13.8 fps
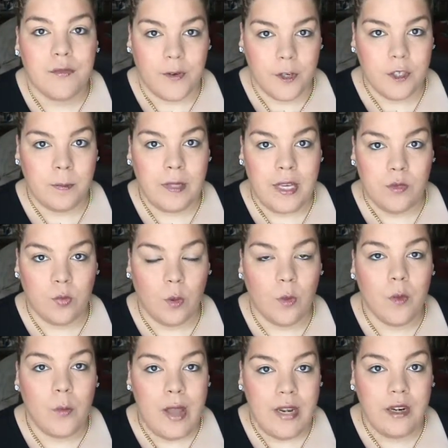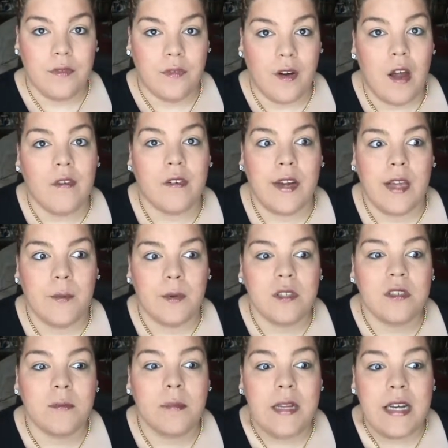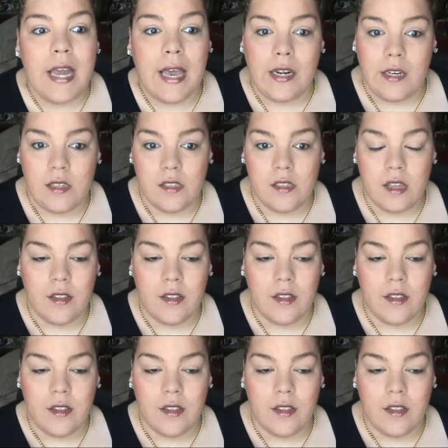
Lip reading: first place where we waited forever. It was bananas.